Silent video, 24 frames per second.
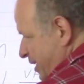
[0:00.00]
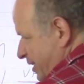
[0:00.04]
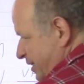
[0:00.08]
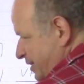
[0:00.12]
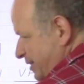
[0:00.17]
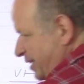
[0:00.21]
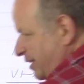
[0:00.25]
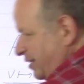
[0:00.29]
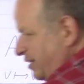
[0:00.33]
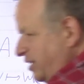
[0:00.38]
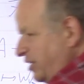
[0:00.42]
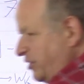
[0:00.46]

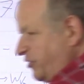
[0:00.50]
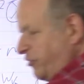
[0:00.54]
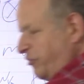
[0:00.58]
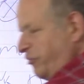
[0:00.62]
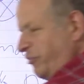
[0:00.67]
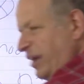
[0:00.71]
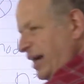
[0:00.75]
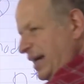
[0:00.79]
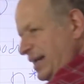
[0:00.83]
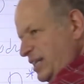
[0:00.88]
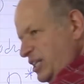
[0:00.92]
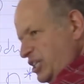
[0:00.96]
that it
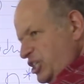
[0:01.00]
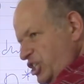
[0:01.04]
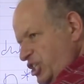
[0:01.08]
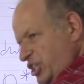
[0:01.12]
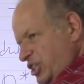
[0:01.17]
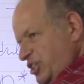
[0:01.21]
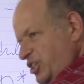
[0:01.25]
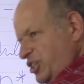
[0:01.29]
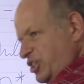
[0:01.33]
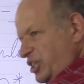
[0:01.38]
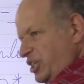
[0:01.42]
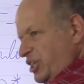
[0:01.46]

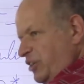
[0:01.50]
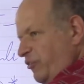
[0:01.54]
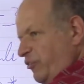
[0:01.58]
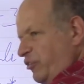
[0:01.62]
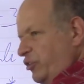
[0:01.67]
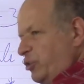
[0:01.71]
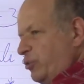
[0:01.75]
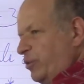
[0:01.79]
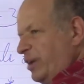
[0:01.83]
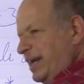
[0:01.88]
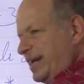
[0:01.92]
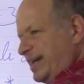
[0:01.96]
vanishes if
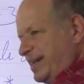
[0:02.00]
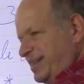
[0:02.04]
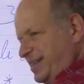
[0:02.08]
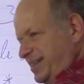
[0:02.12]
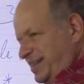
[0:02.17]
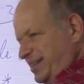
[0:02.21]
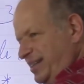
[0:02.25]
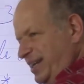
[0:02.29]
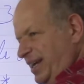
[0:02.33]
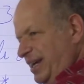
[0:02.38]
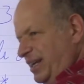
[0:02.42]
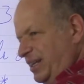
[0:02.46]
you
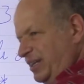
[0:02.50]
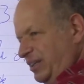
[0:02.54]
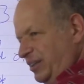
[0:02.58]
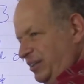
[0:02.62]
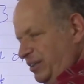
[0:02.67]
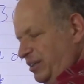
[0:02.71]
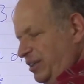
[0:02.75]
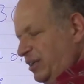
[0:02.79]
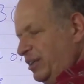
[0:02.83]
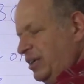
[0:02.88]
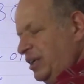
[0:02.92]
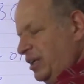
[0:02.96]

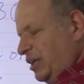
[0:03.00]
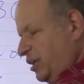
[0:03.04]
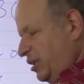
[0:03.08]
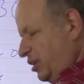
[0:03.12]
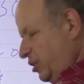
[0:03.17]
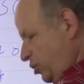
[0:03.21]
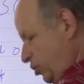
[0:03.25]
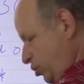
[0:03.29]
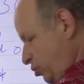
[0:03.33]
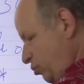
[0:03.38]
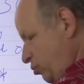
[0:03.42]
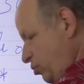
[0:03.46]
extend
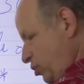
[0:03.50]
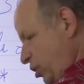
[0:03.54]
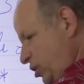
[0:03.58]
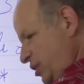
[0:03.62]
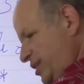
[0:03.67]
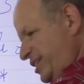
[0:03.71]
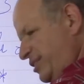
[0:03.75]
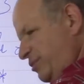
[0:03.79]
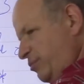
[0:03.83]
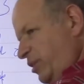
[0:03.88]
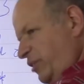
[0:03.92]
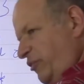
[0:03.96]
to
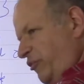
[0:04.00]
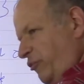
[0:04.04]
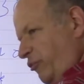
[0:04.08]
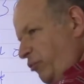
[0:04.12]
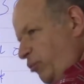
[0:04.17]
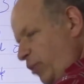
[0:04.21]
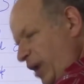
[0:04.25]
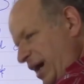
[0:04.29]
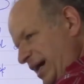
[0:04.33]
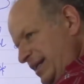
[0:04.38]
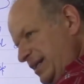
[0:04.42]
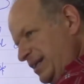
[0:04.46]
knots with
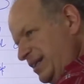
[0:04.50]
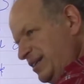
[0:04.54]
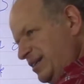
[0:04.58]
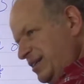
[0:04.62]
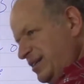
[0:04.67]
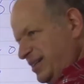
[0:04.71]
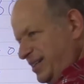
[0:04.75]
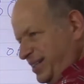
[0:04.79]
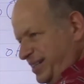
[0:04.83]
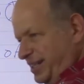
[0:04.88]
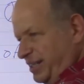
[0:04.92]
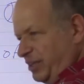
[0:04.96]

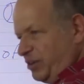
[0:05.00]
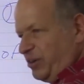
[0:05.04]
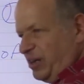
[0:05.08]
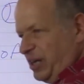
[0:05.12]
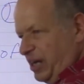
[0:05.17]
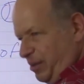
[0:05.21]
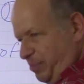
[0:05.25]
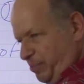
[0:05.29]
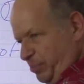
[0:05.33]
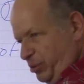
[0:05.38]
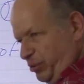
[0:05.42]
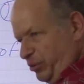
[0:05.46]
one
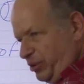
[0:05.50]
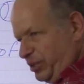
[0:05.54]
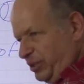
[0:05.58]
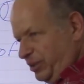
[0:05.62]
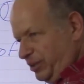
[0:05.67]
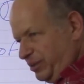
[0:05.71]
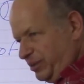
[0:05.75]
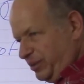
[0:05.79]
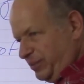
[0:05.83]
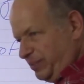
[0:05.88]
singular point.